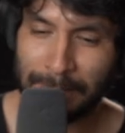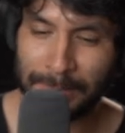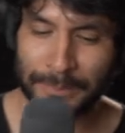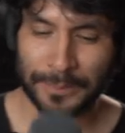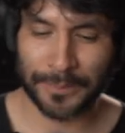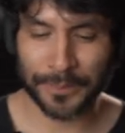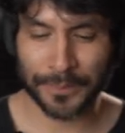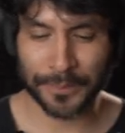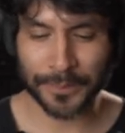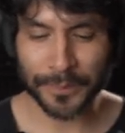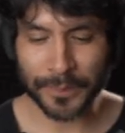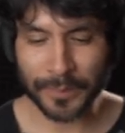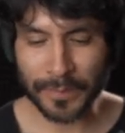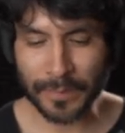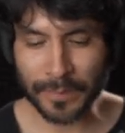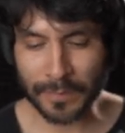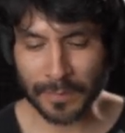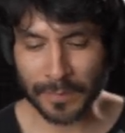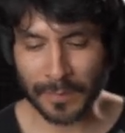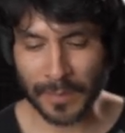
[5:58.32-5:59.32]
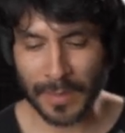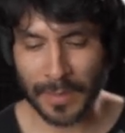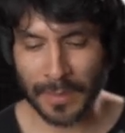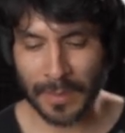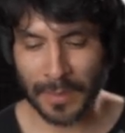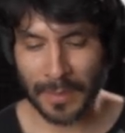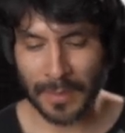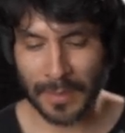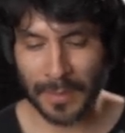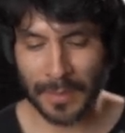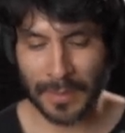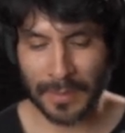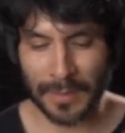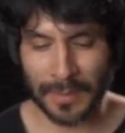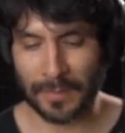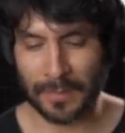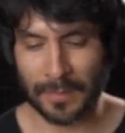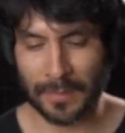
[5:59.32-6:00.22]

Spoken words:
Nothing is said.